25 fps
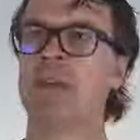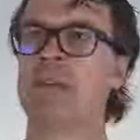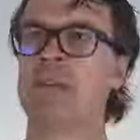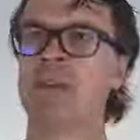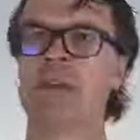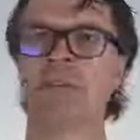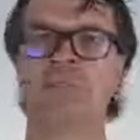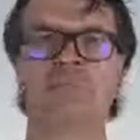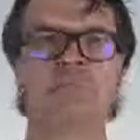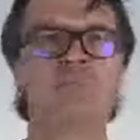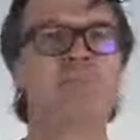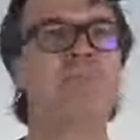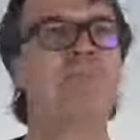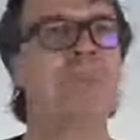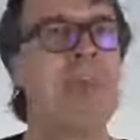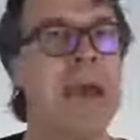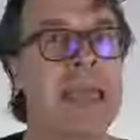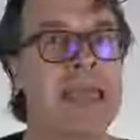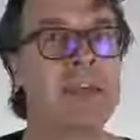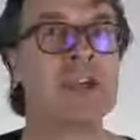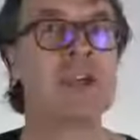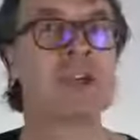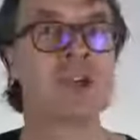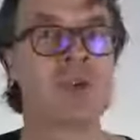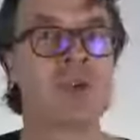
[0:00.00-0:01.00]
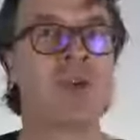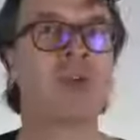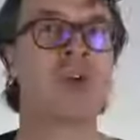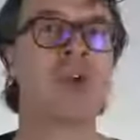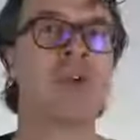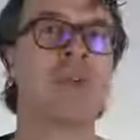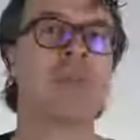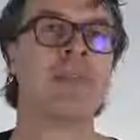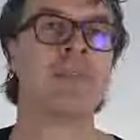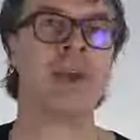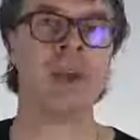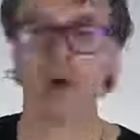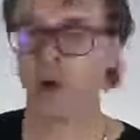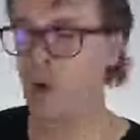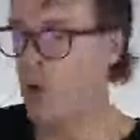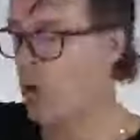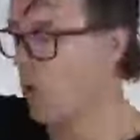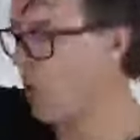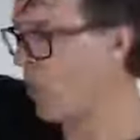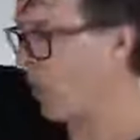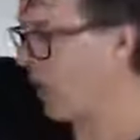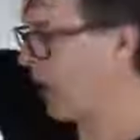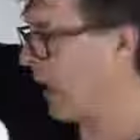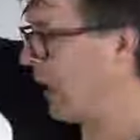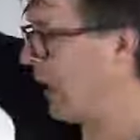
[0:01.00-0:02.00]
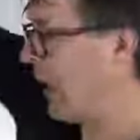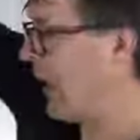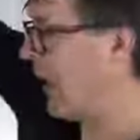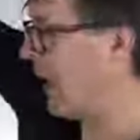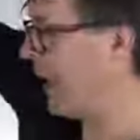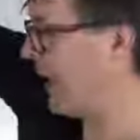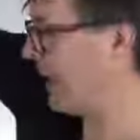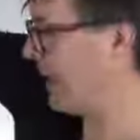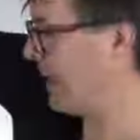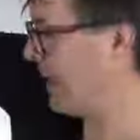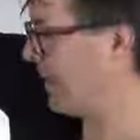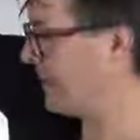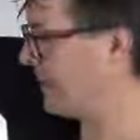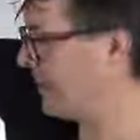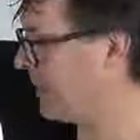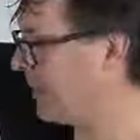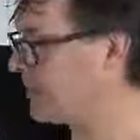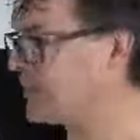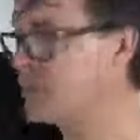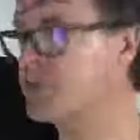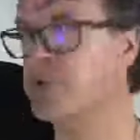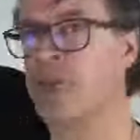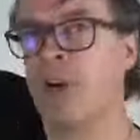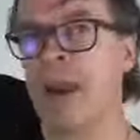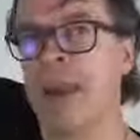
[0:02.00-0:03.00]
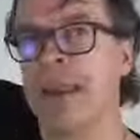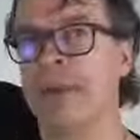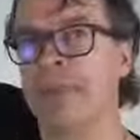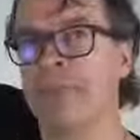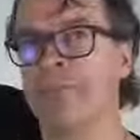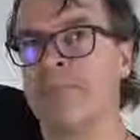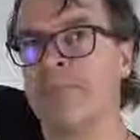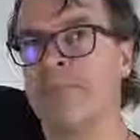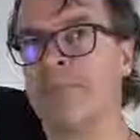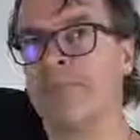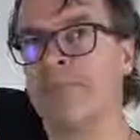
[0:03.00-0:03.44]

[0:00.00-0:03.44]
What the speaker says: so make sure they're all lined up straight.